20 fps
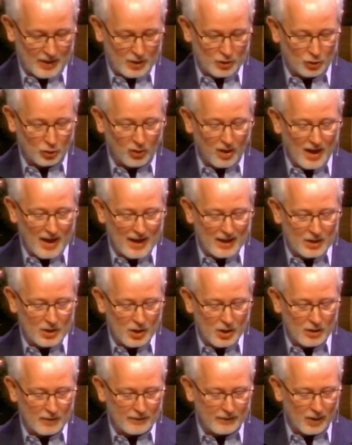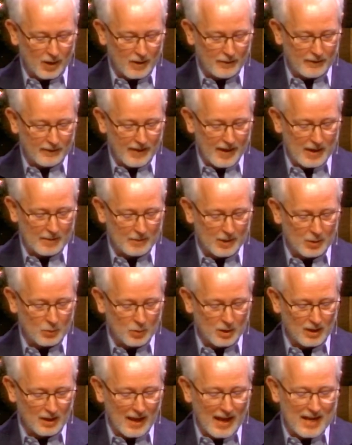trying year for our family, and we're
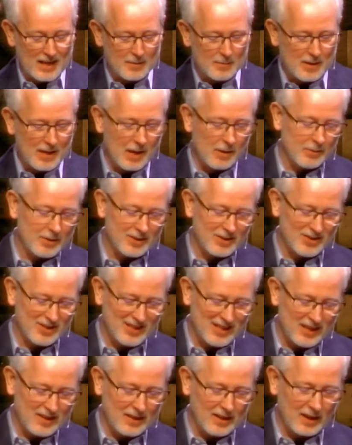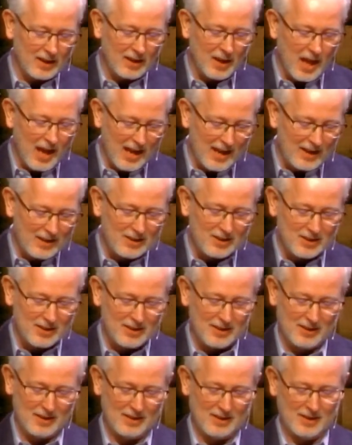glad to be able to see the light
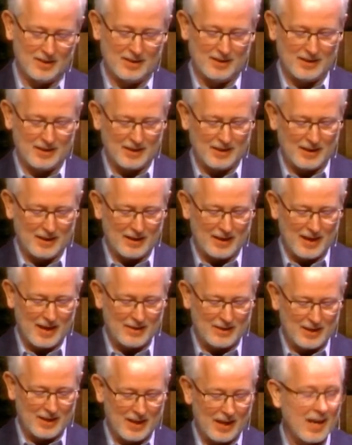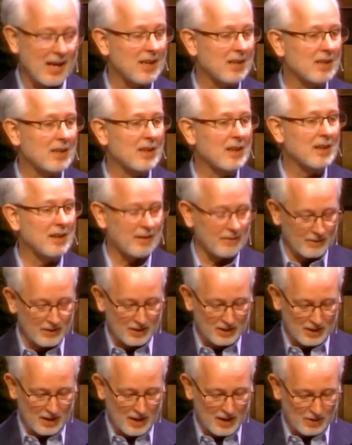at the end of the
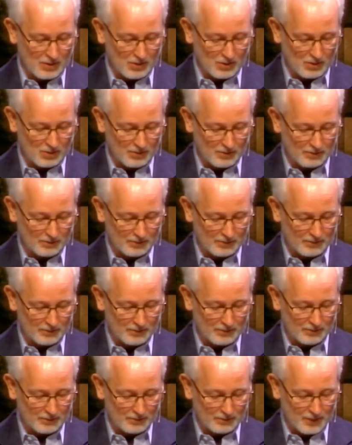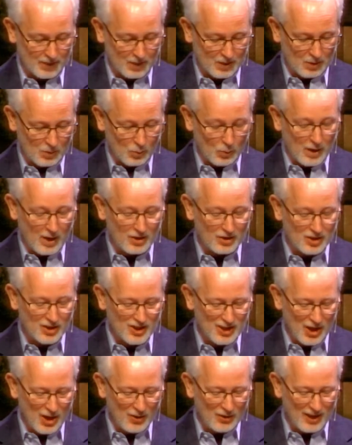tunnel we are
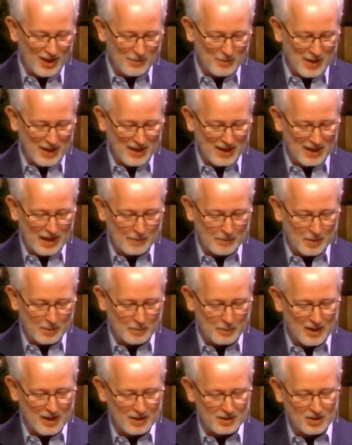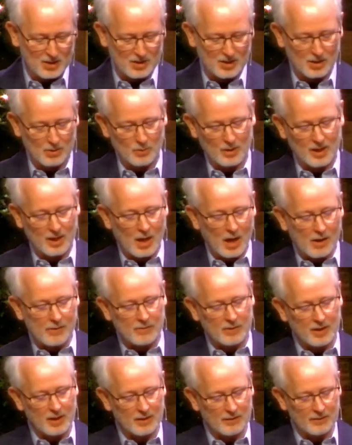slowly picking up the pieces and
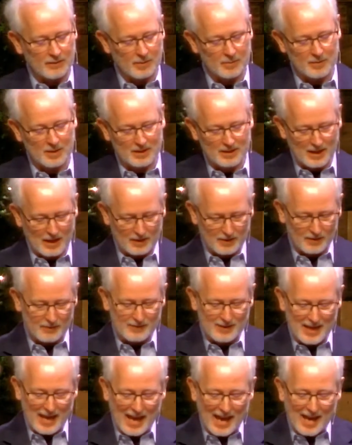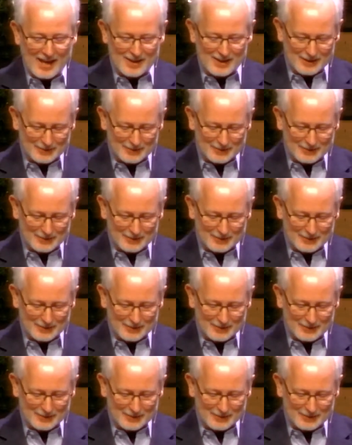recovering from the death of dad.